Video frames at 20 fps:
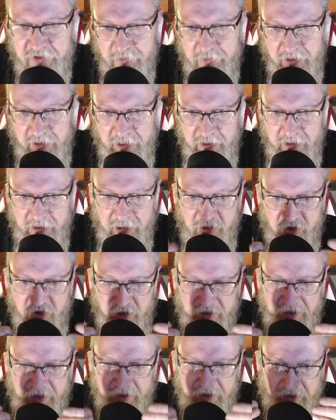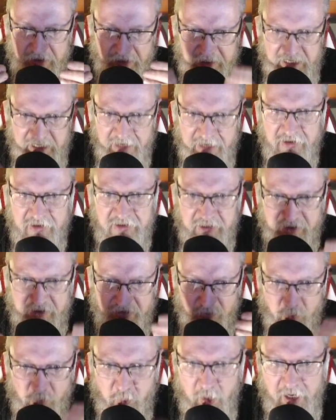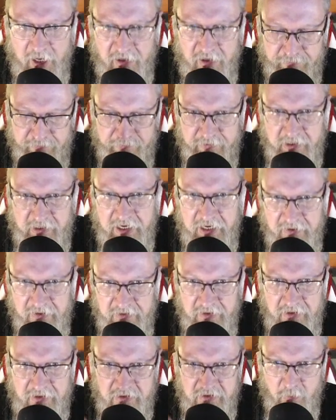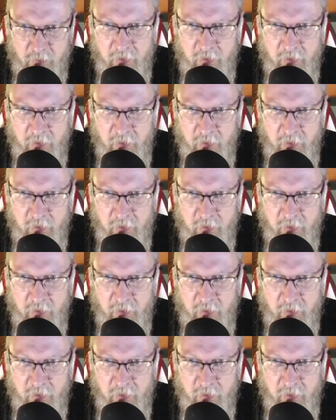like Nietzsche, that clarity is a way of forgetting. It's a way